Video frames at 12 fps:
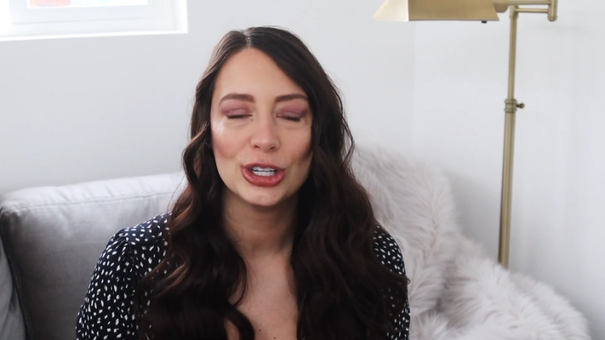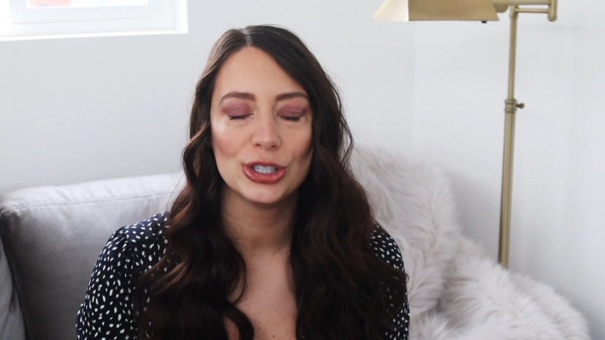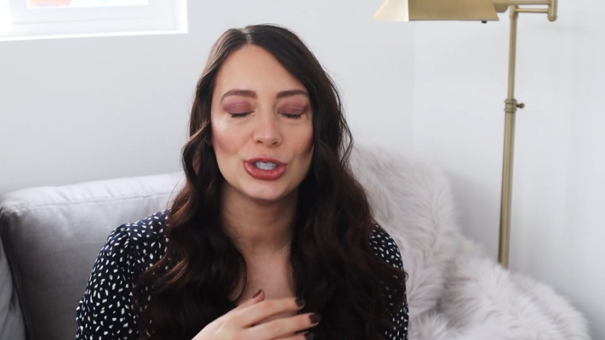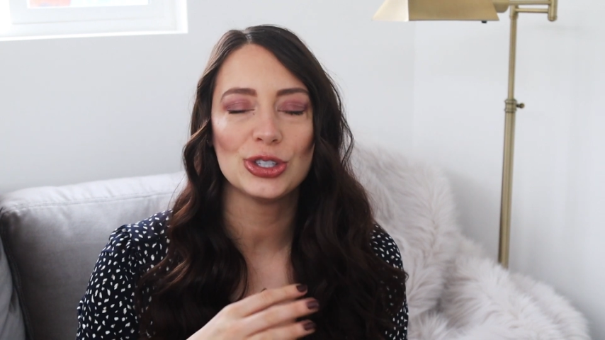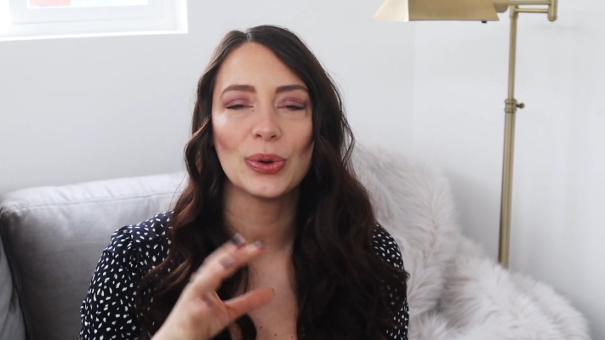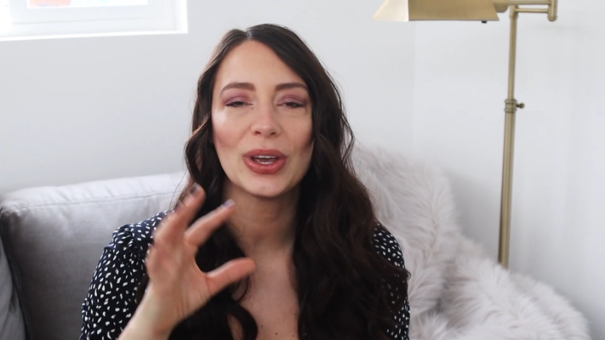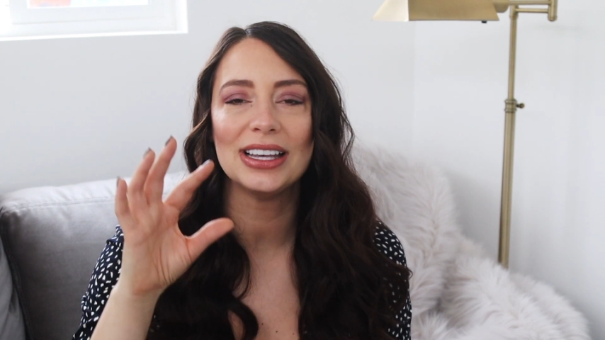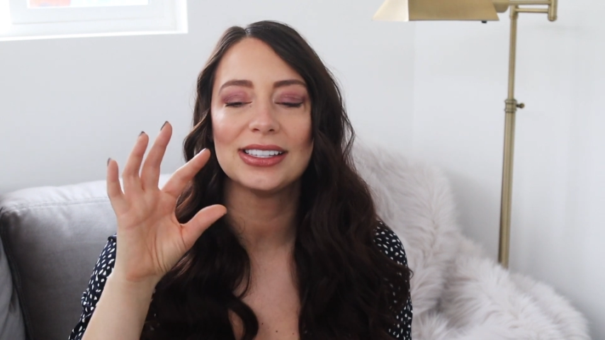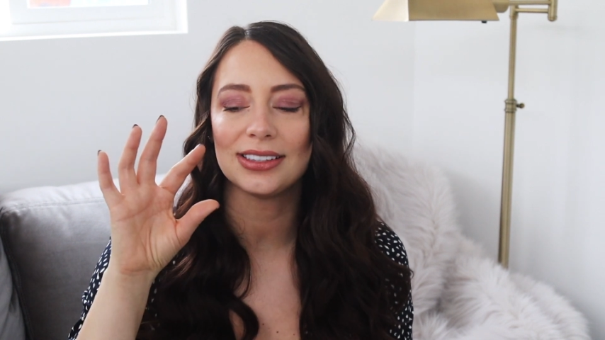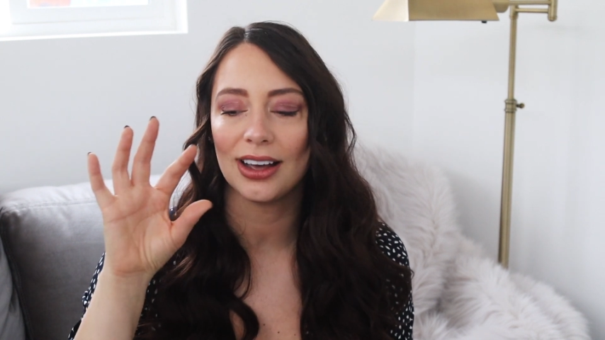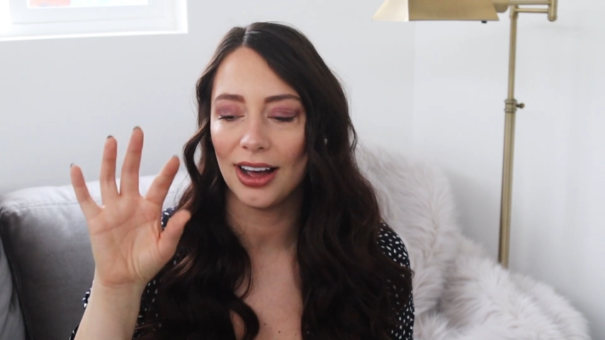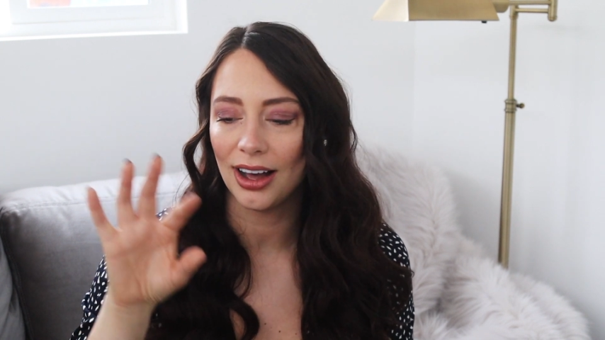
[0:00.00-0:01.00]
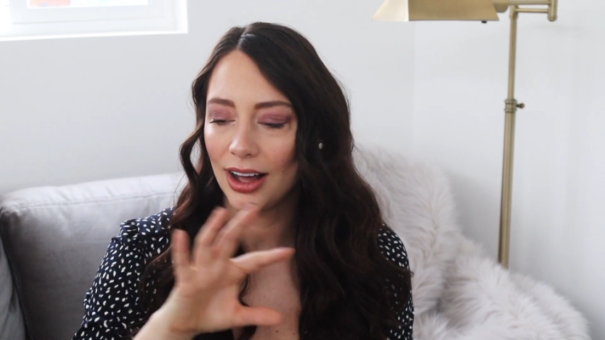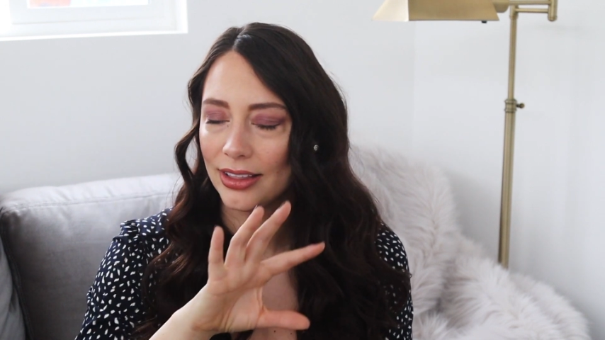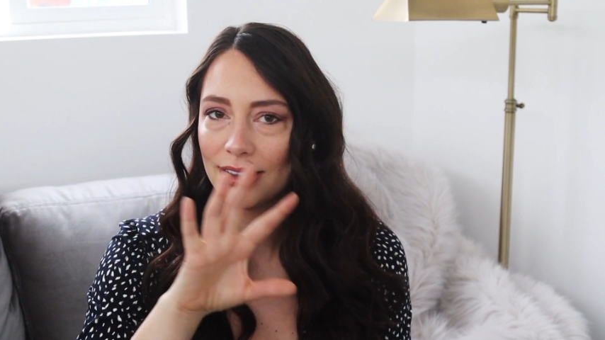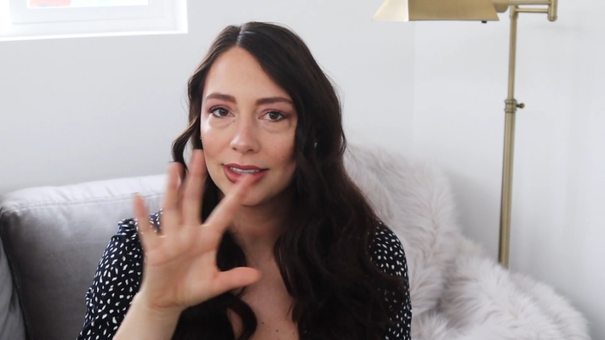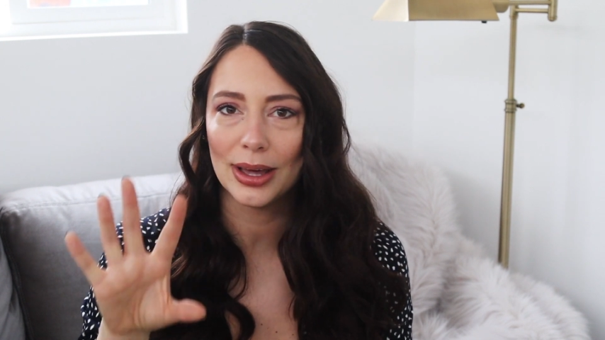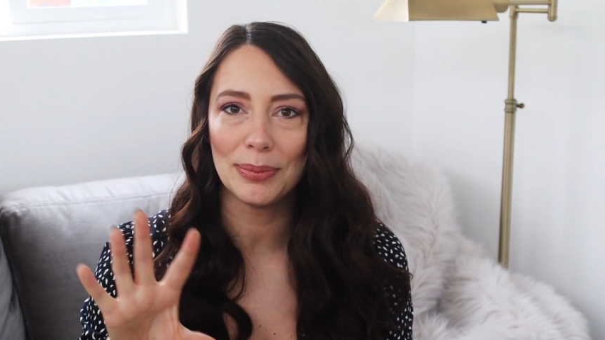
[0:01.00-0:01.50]
showcased on
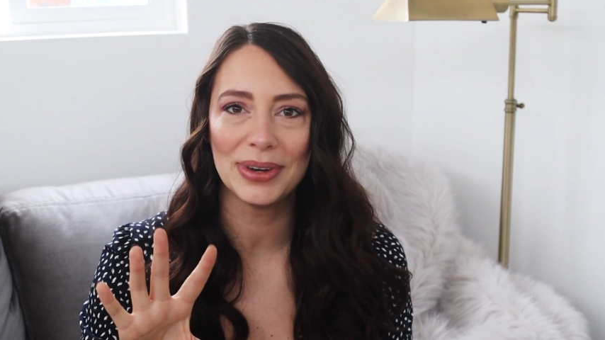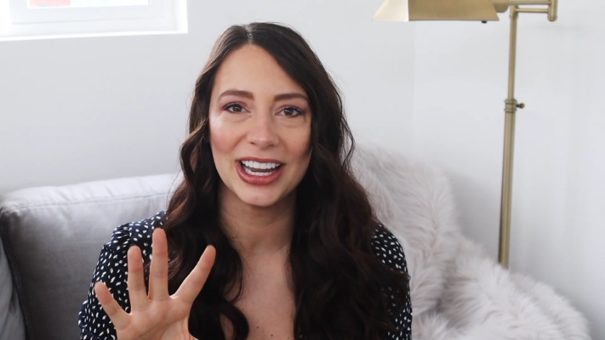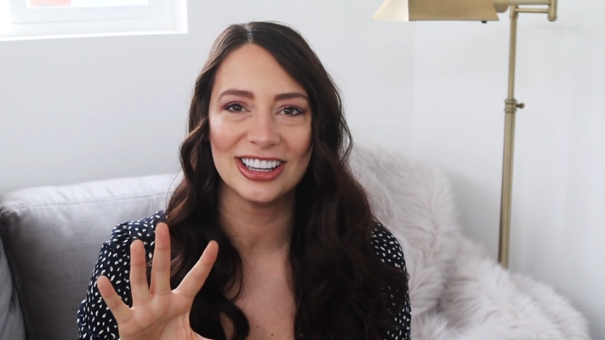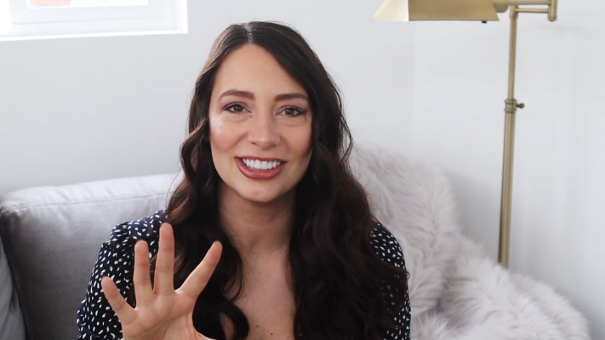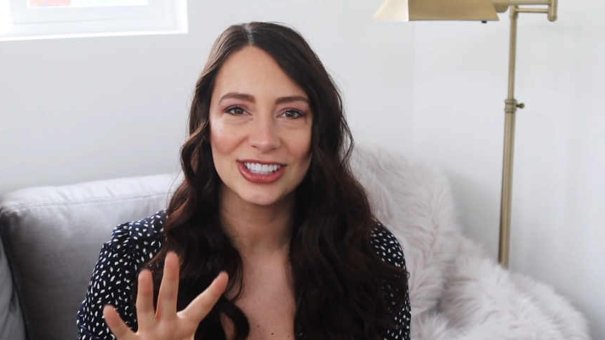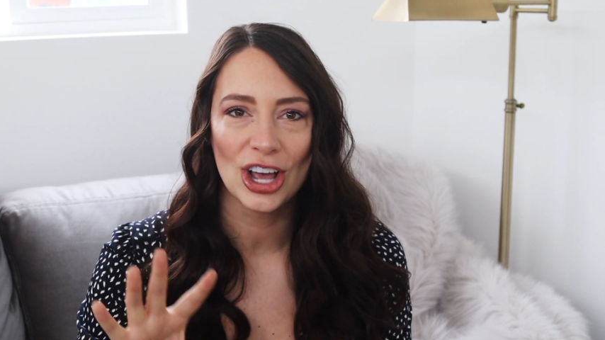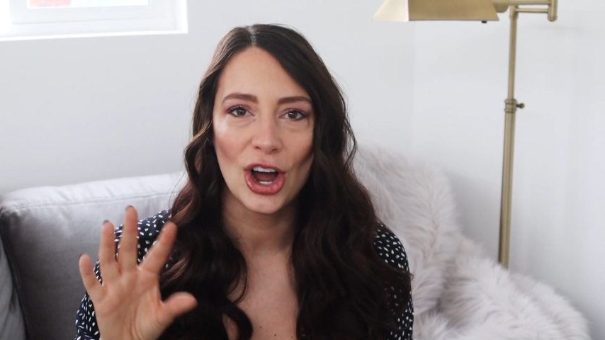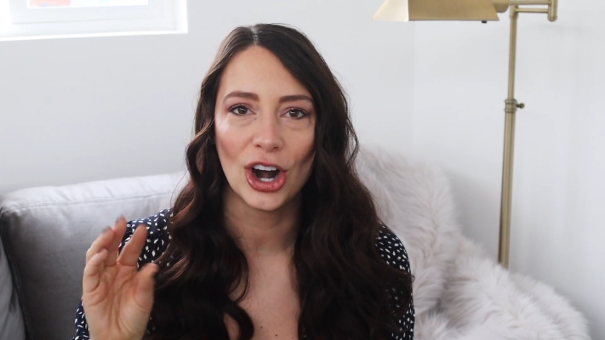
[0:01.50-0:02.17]
the thumbnails